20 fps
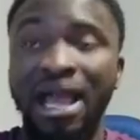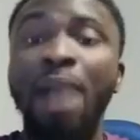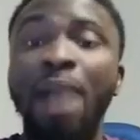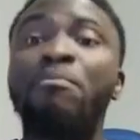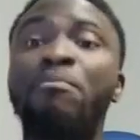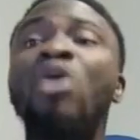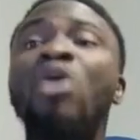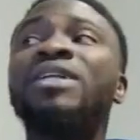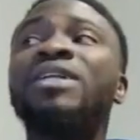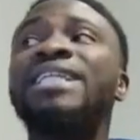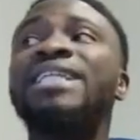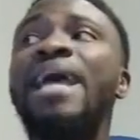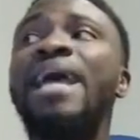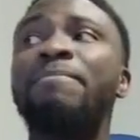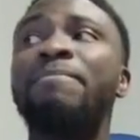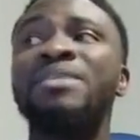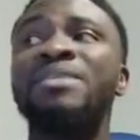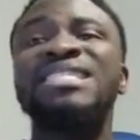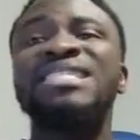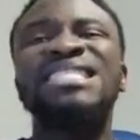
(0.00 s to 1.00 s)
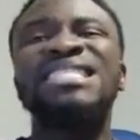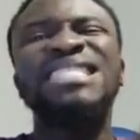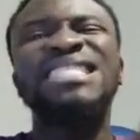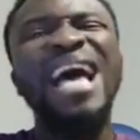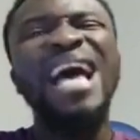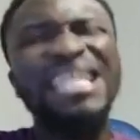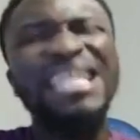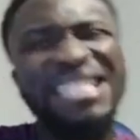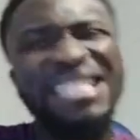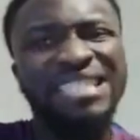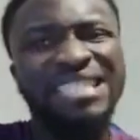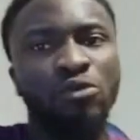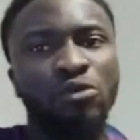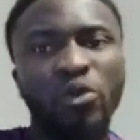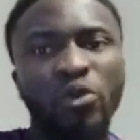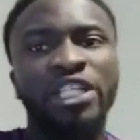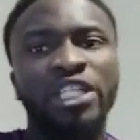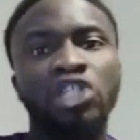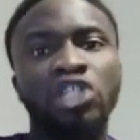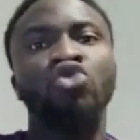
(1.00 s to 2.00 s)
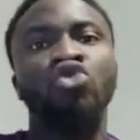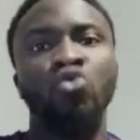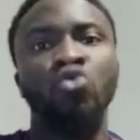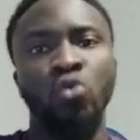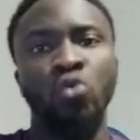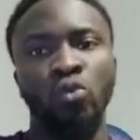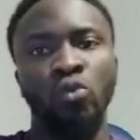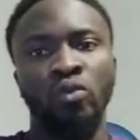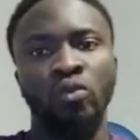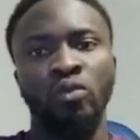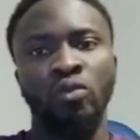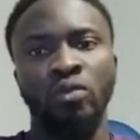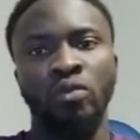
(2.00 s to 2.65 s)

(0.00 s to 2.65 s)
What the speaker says: among them stand with you.